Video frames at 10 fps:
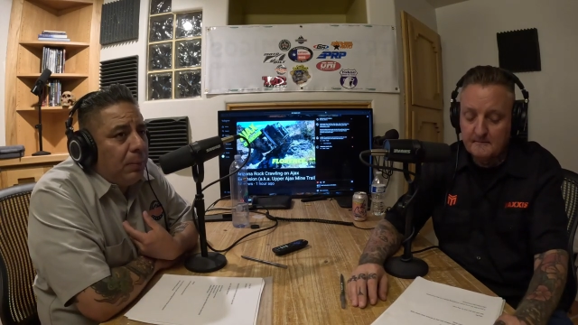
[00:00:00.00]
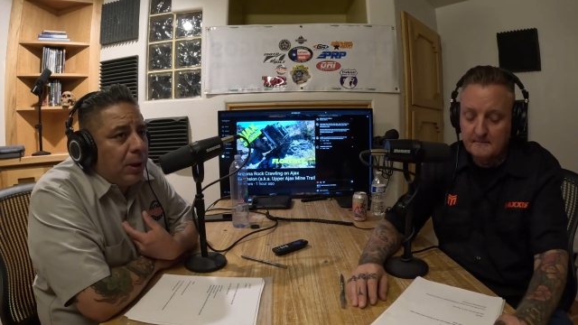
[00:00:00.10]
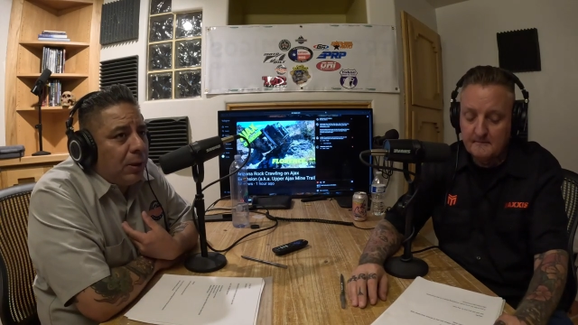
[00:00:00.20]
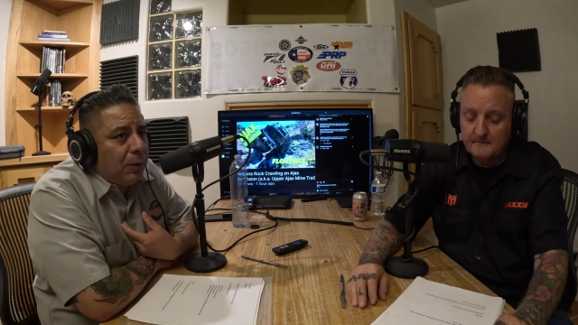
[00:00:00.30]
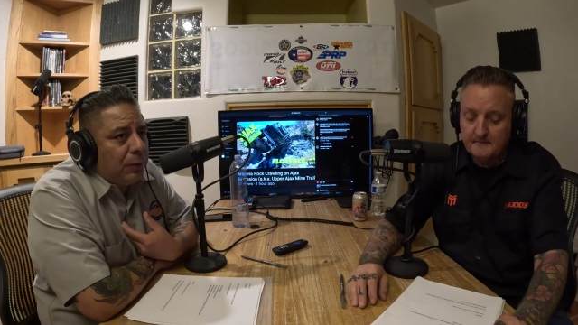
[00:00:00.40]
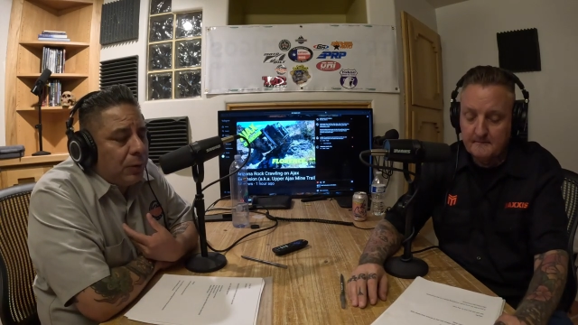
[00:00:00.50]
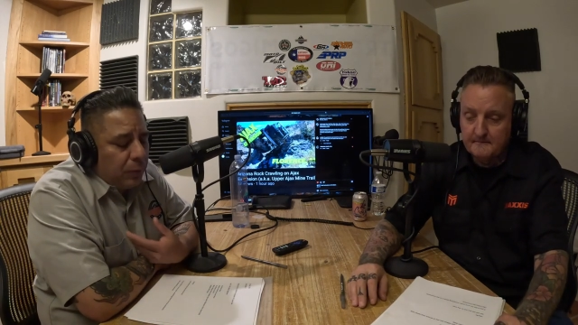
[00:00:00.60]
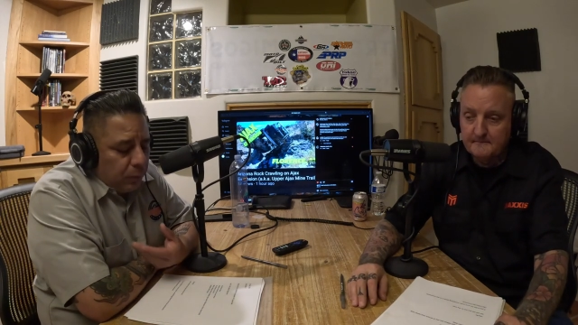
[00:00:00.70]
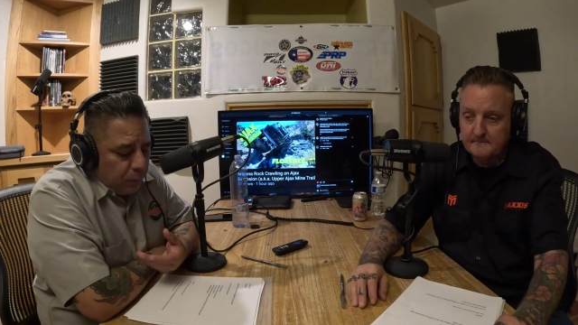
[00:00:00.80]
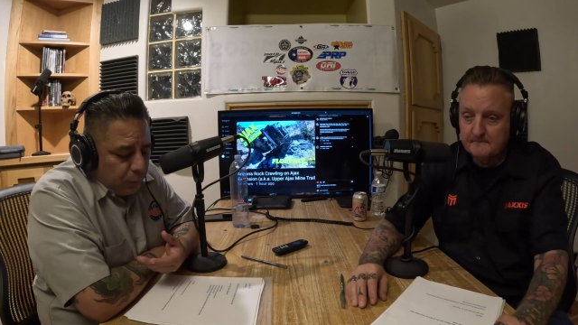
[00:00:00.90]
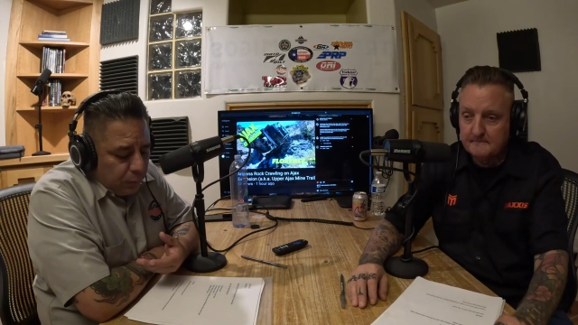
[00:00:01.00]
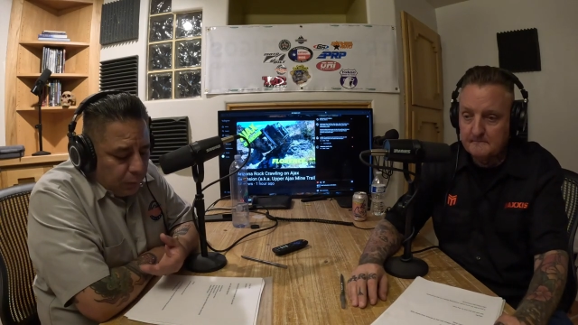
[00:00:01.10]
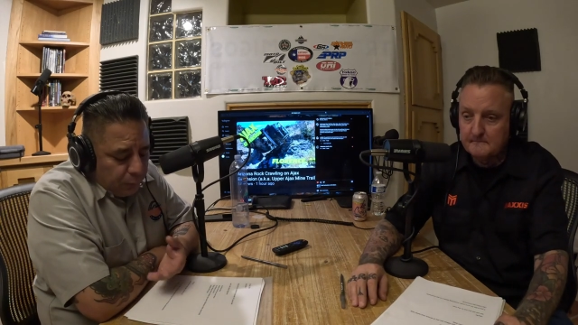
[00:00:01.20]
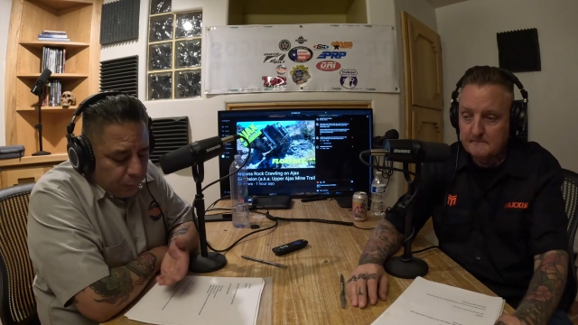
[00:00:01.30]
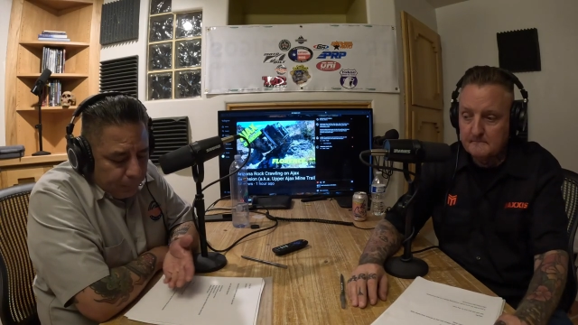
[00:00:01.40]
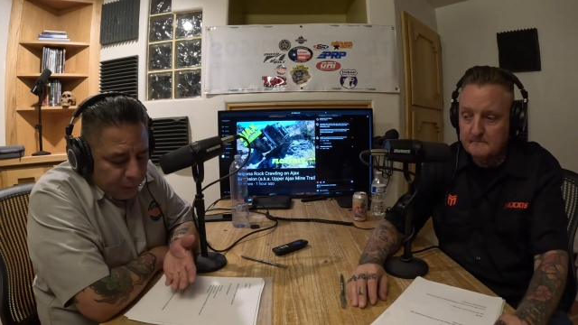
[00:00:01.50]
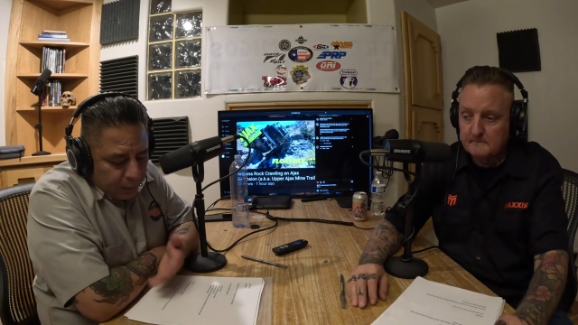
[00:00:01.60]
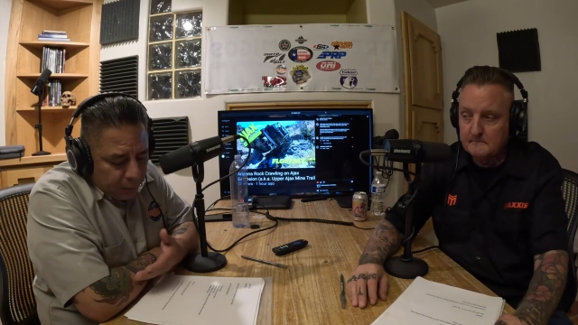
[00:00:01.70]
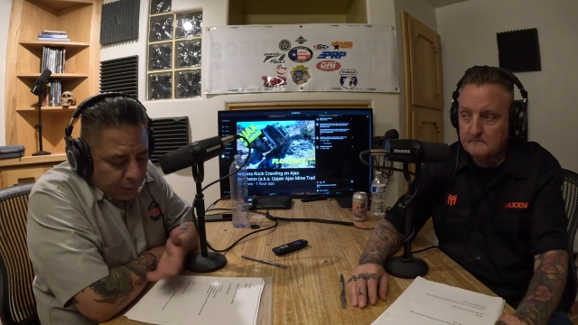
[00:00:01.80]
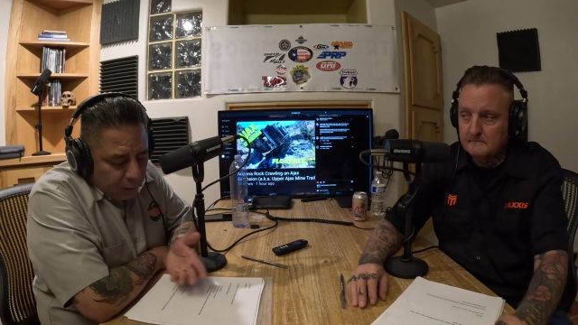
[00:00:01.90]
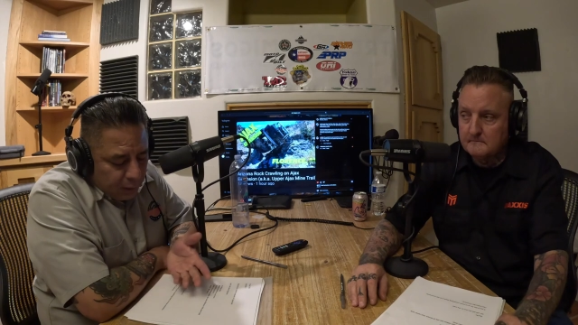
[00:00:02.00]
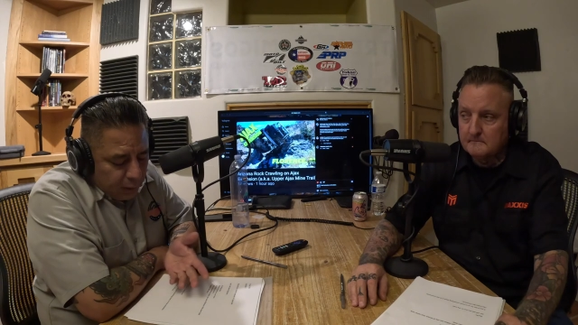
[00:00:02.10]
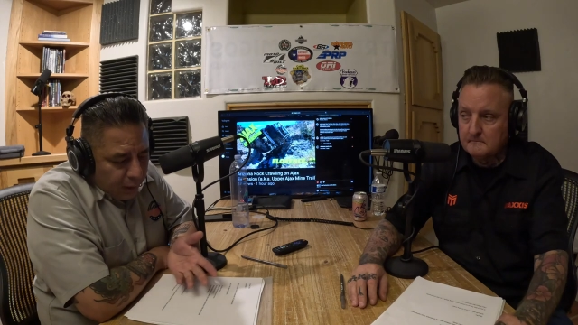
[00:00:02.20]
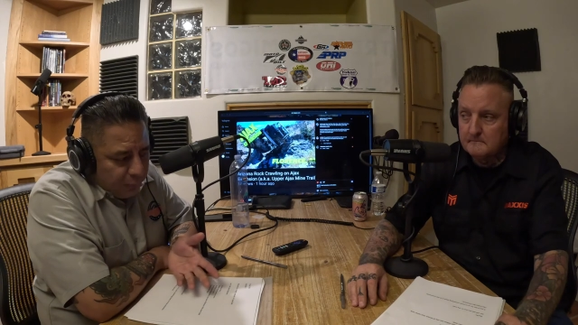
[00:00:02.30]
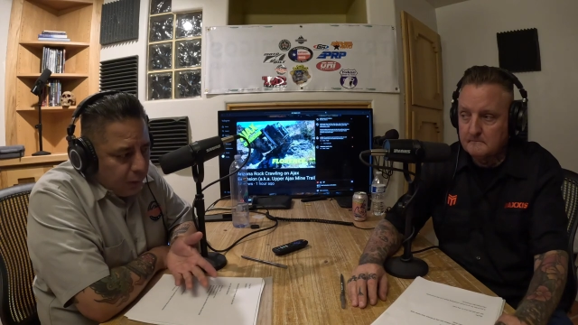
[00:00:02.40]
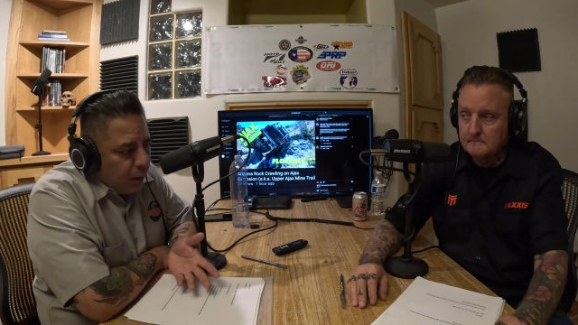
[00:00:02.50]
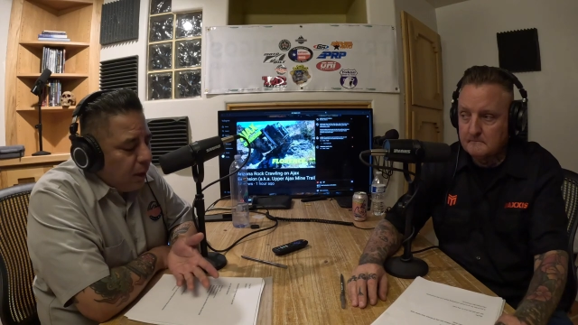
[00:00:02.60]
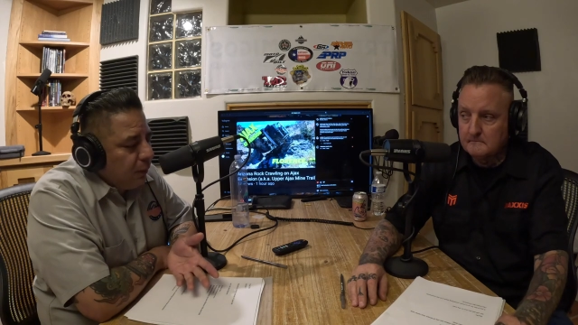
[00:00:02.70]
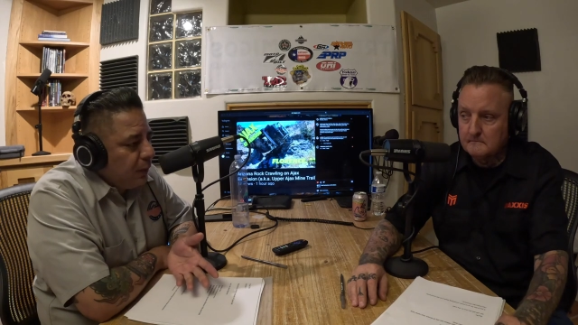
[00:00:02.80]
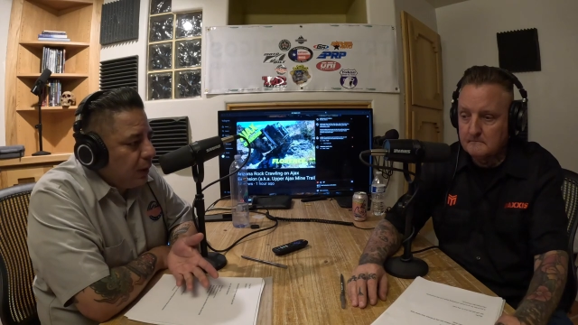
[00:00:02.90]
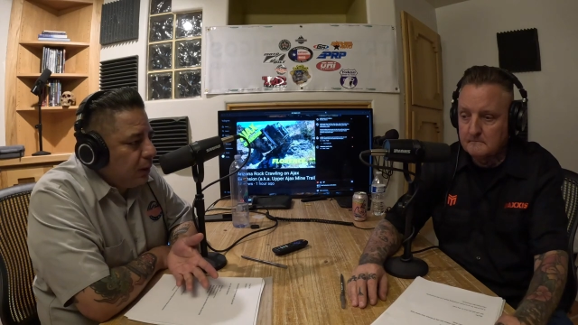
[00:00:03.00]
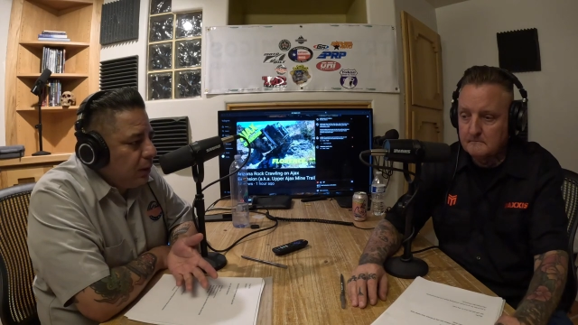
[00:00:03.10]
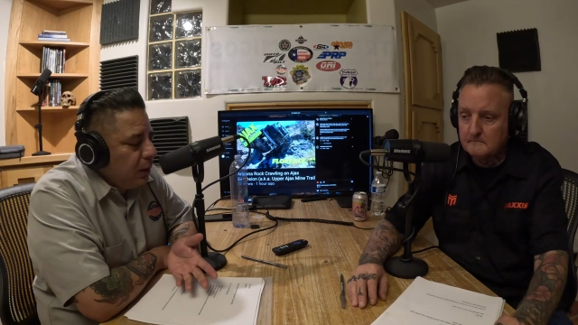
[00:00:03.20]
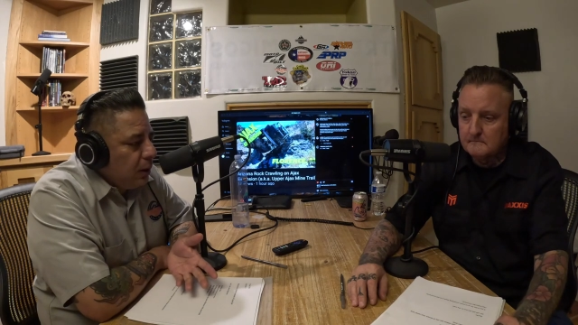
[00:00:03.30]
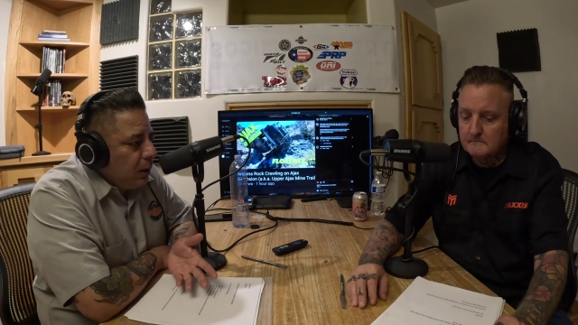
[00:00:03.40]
Speaker 1: my comfort, comfortability level of it